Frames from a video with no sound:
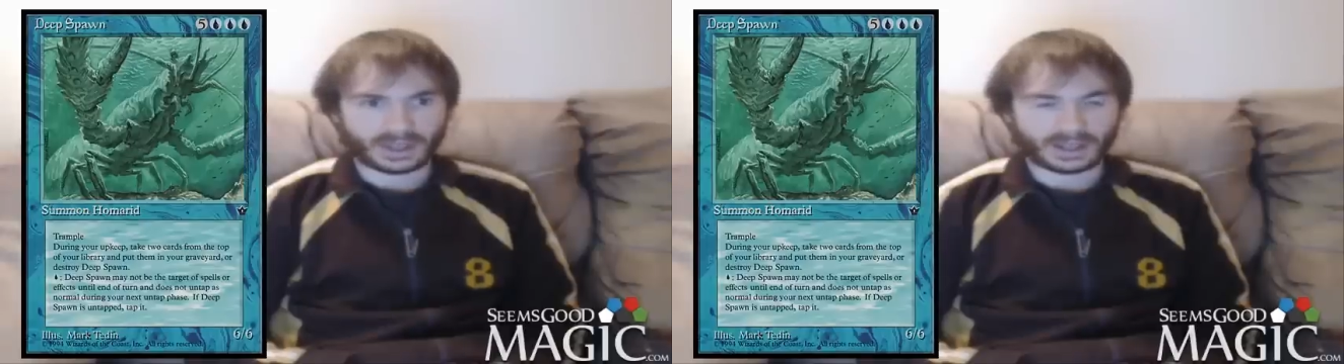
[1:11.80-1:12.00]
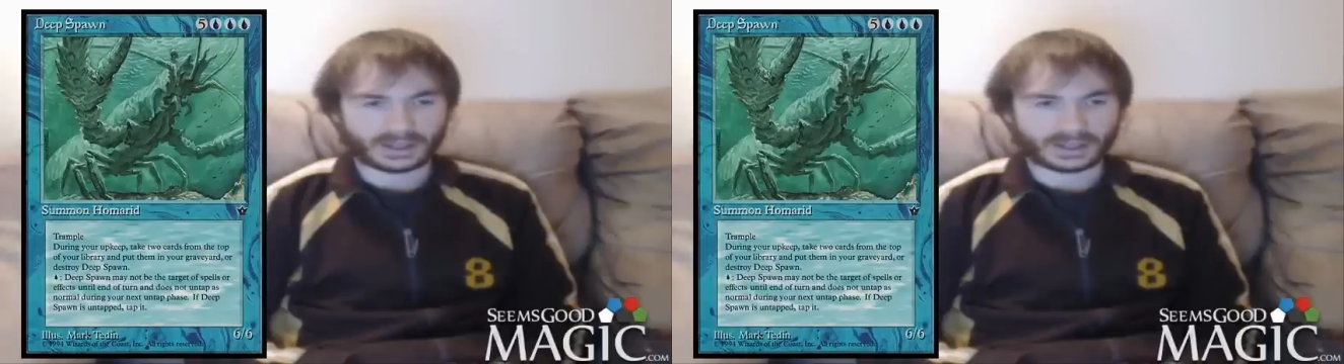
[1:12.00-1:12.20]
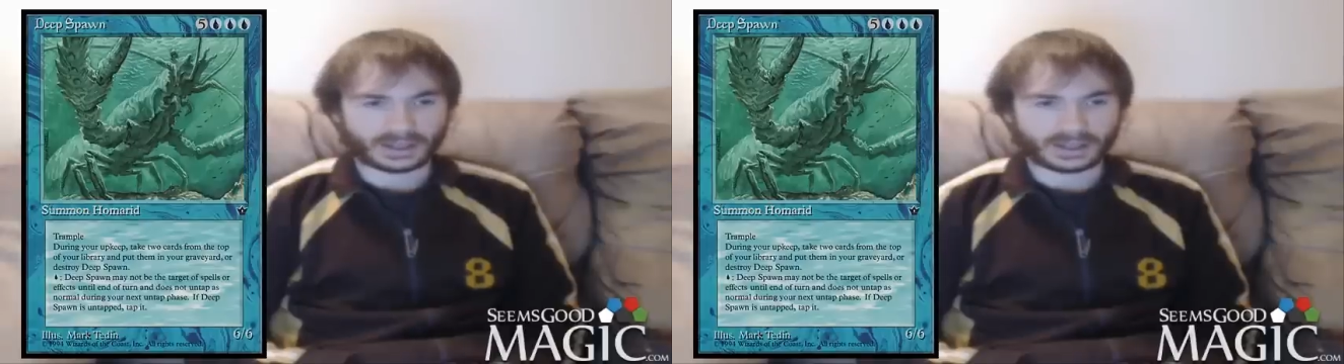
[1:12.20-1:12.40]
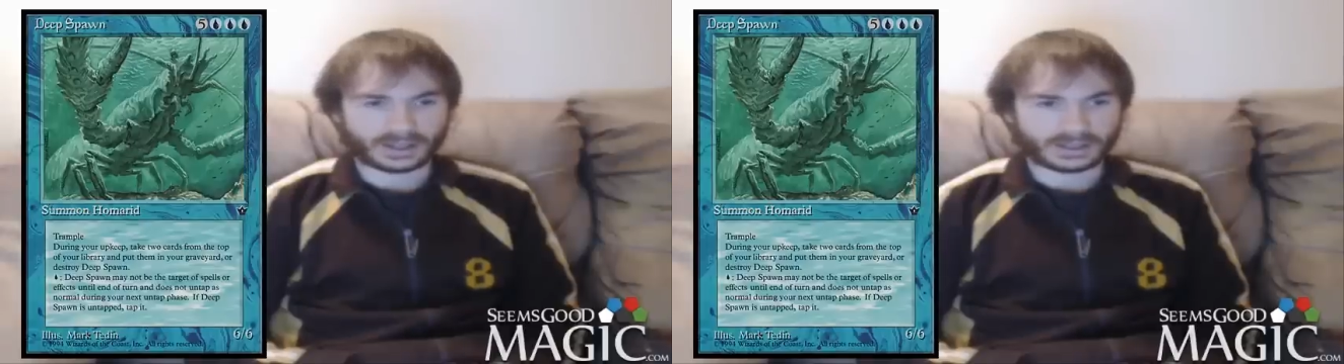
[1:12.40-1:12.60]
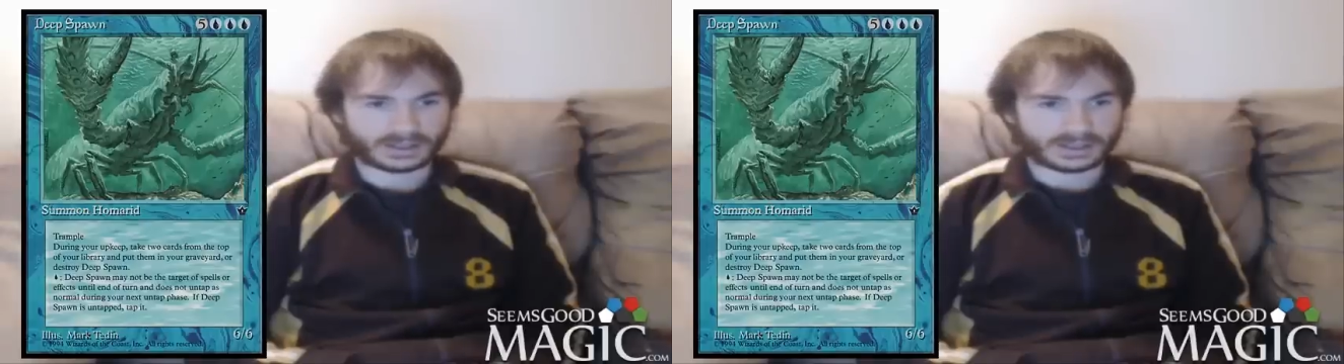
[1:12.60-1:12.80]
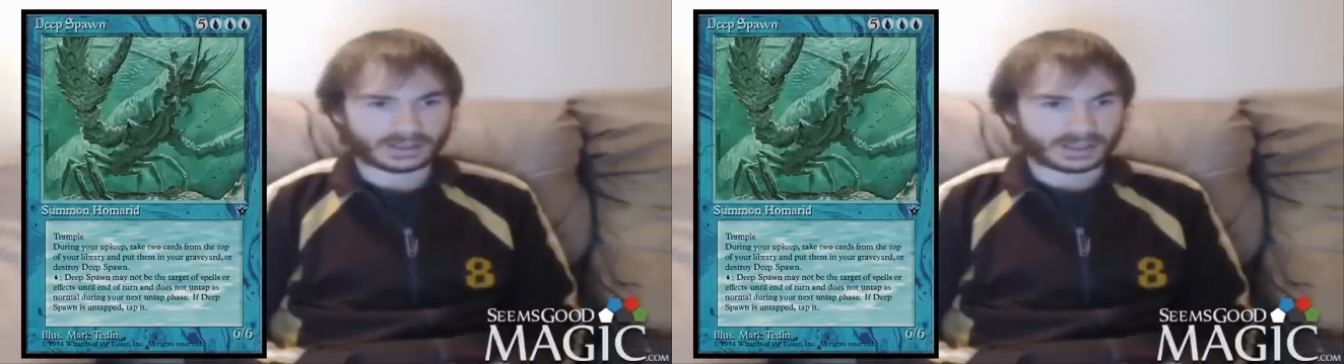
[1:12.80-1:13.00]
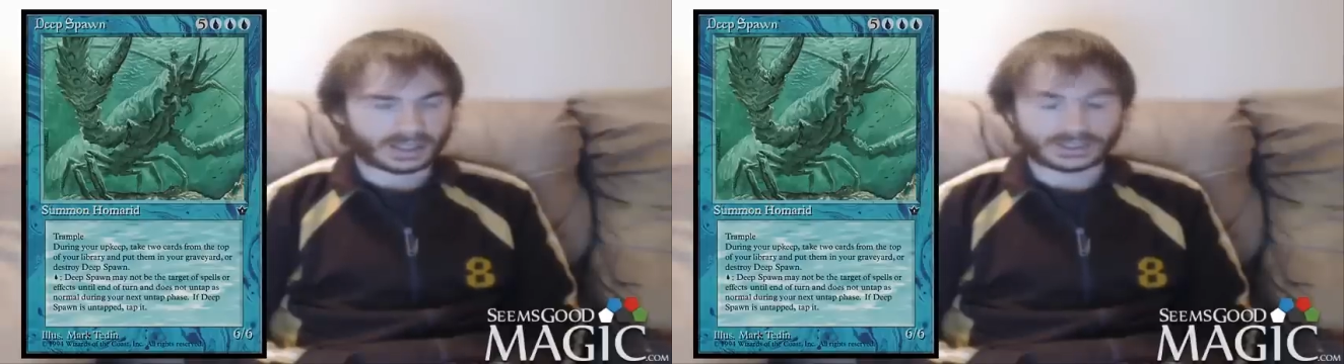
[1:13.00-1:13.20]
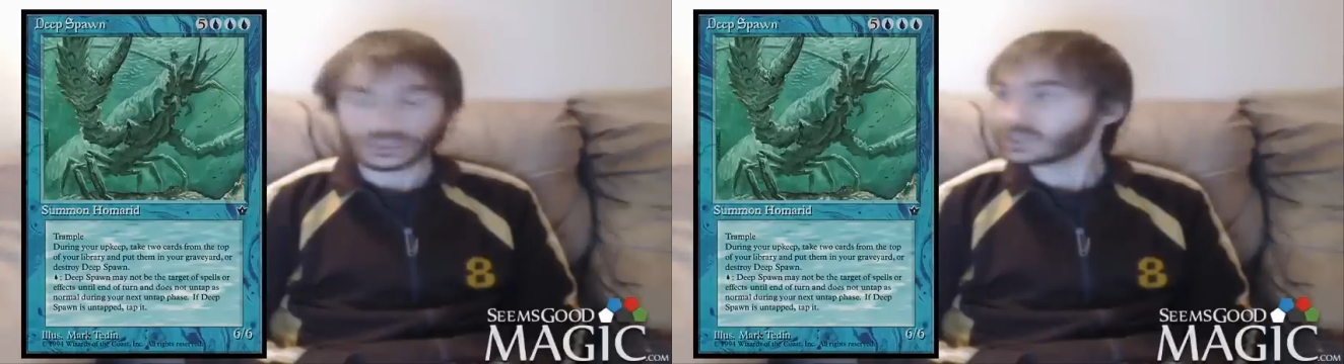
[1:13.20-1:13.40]
And uh,
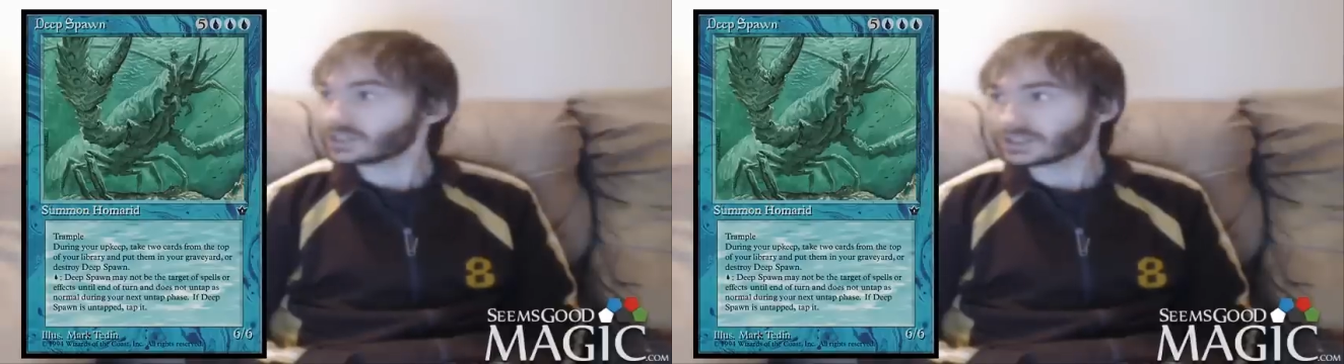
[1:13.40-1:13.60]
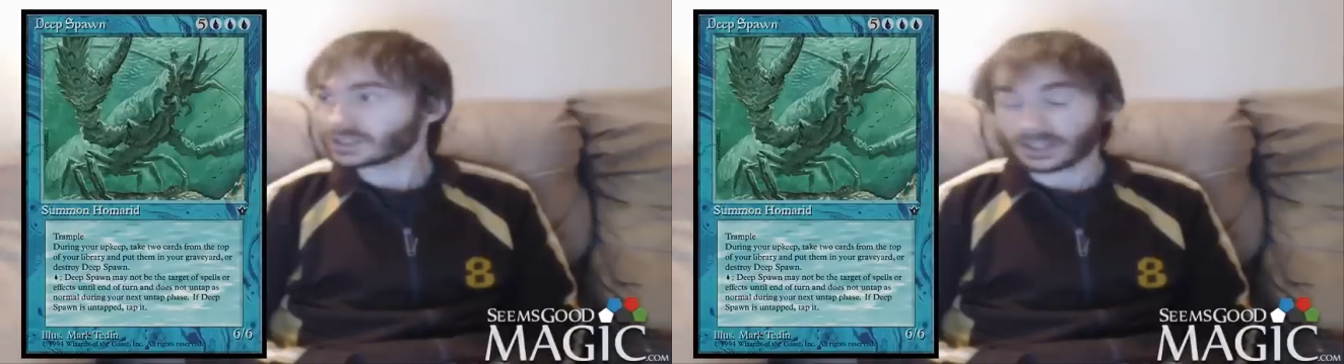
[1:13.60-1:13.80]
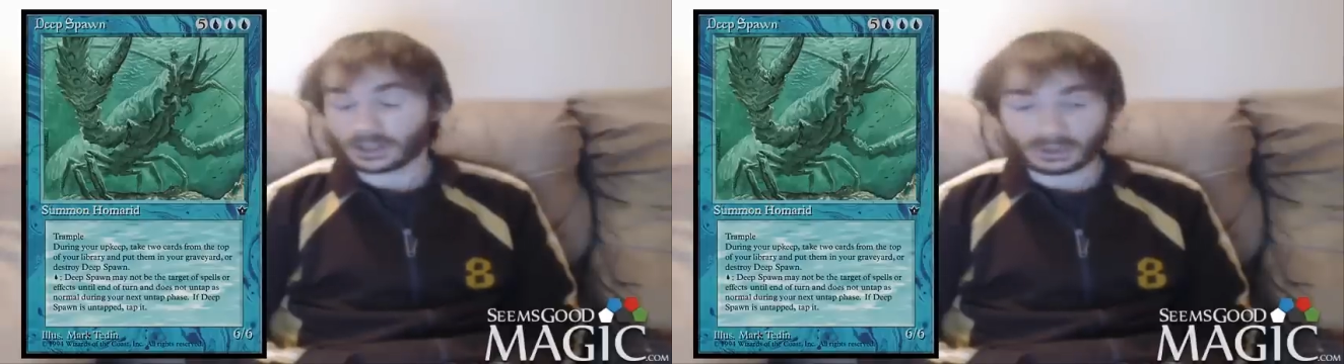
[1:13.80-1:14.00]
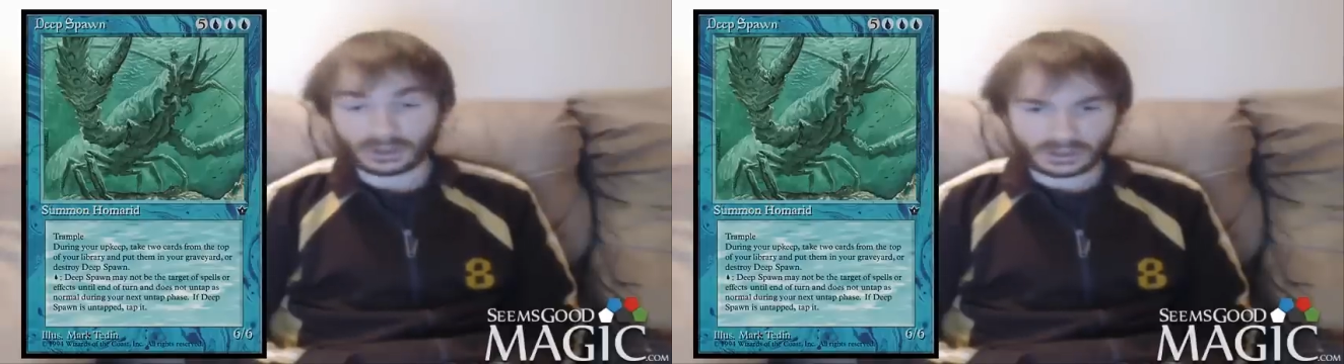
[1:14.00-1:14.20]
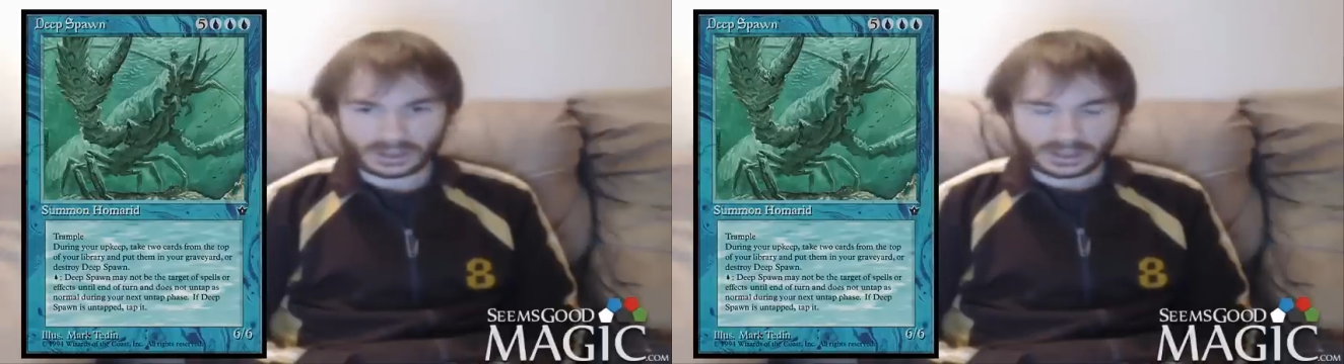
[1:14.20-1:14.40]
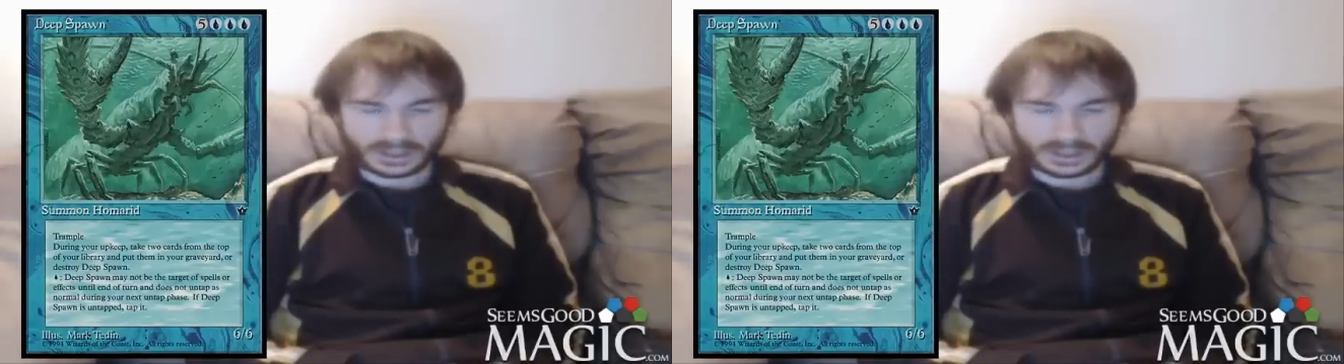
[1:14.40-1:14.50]
it's just, it's terrible.